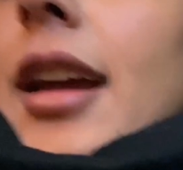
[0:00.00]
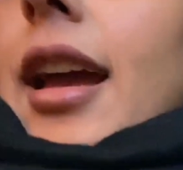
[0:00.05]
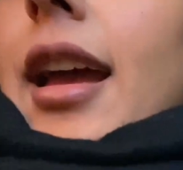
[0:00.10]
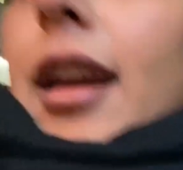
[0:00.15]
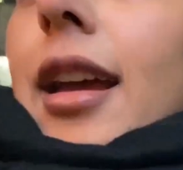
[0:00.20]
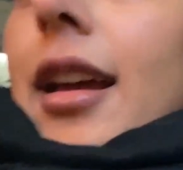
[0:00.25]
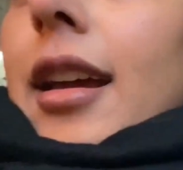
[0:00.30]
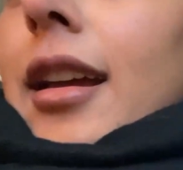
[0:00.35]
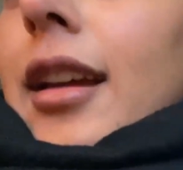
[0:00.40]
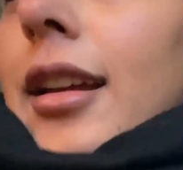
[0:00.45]

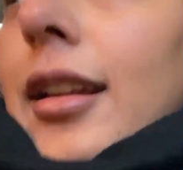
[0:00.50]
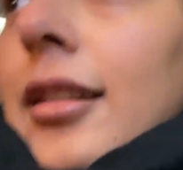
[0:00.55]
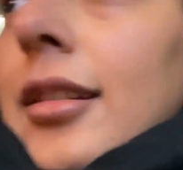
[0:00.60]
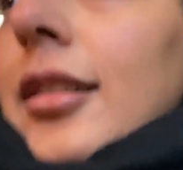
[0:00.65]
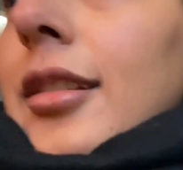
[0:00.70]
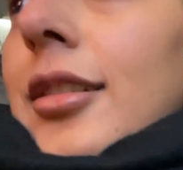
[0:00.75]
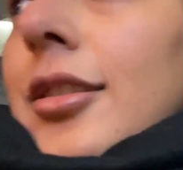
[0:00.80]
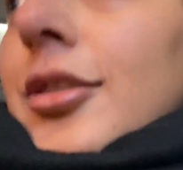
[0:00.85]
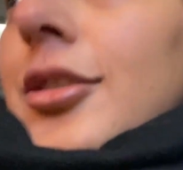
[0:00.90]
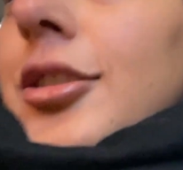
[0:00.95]

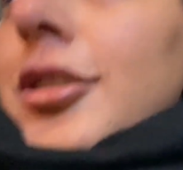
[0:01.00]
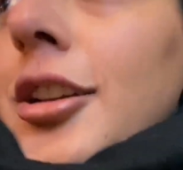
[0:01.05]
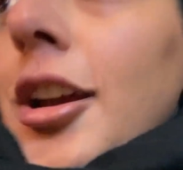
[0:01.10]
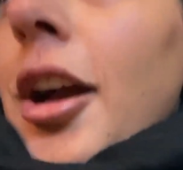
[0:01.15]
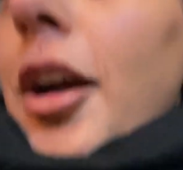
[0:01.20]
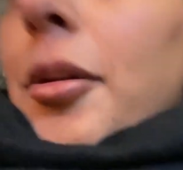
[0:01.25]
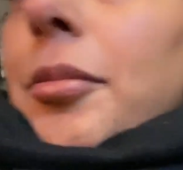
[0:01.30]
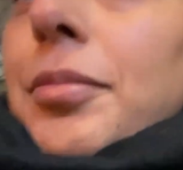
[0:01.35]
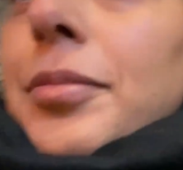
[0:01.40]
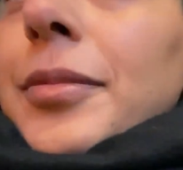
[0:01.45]
and she
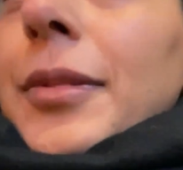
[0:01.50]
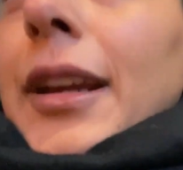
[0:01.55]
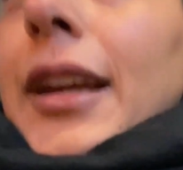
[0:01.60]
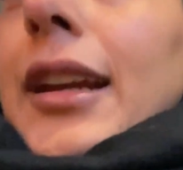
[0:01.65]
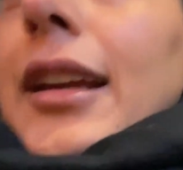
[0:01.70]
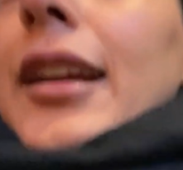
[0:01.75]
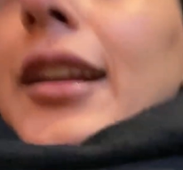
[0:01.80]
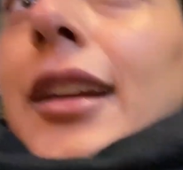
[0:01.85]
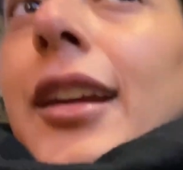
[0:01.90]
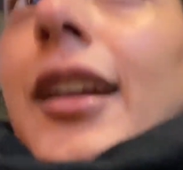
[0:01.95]
helped
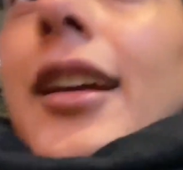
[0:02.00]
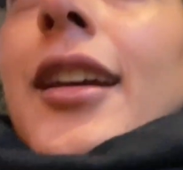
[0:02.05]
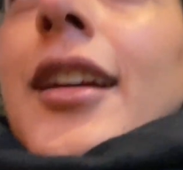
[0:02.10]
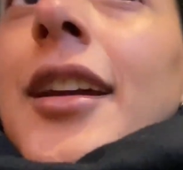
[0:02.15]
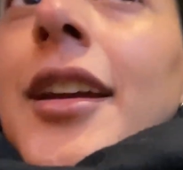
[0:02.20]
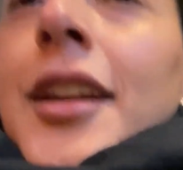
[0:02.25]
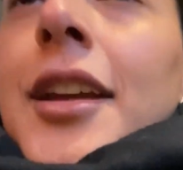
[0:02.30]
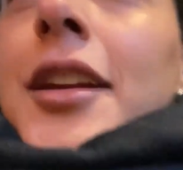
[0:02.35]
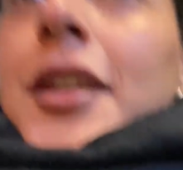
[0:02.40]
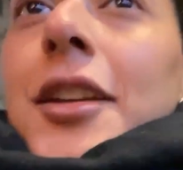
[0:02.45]
me
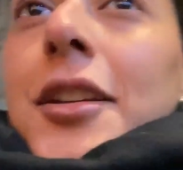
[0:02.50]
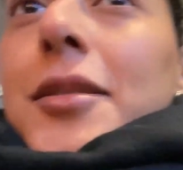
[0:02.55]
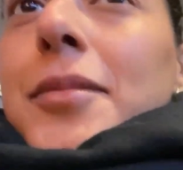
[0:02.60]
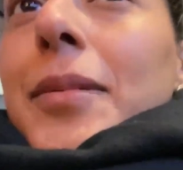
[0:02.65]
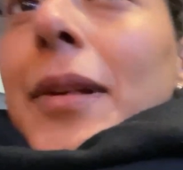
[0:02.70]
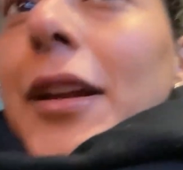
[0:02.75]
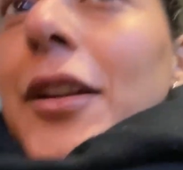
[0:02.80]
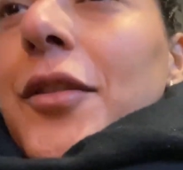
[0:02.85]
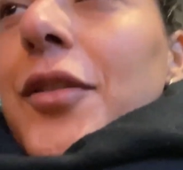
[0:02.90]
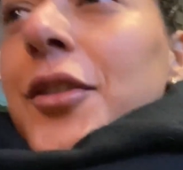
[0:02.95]

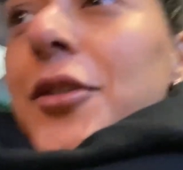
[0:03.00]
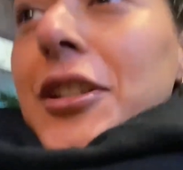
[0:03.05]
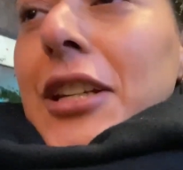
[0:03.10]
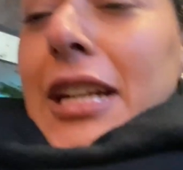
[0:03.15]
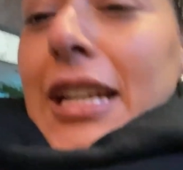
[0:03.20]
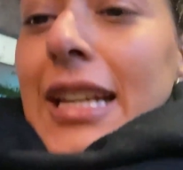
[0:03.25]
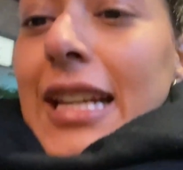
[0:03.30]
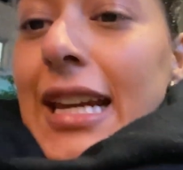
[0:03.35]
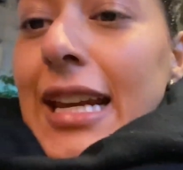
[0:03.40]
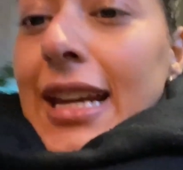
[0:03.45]
explain a few
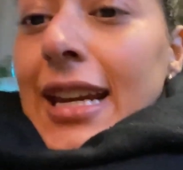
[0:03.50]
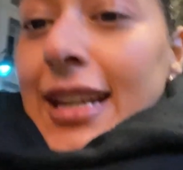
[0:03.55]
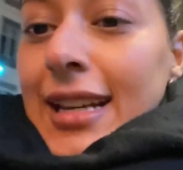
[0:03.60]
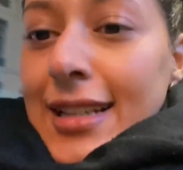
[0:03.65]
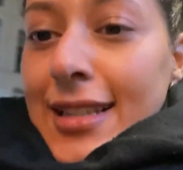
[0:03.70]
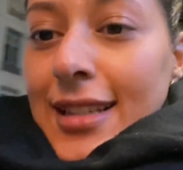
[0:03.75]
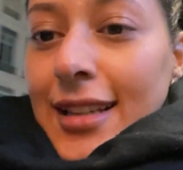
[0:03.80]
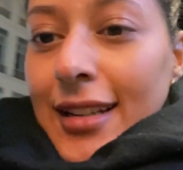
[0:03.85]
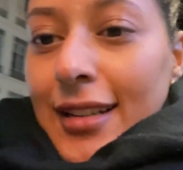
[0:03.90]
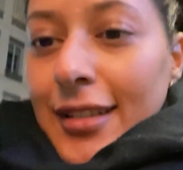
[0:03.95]

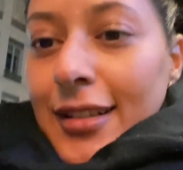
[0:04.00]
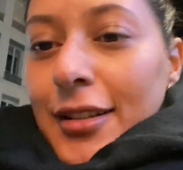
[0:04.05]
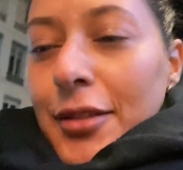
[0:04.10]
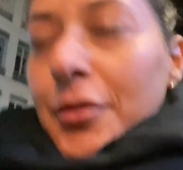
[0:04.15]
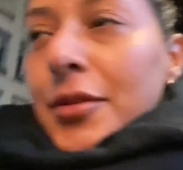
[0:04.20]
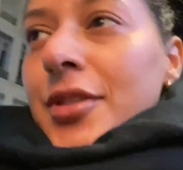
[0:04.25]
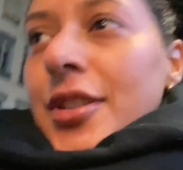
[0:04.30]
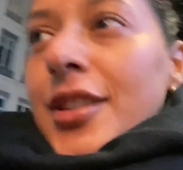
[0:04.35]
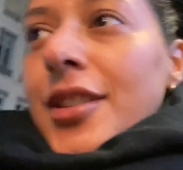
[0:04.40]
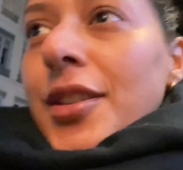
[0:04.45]
techniques, and it
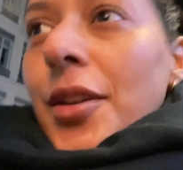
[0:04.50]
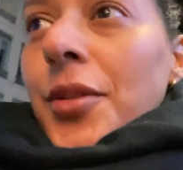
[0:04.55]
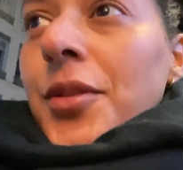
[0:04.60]
was just so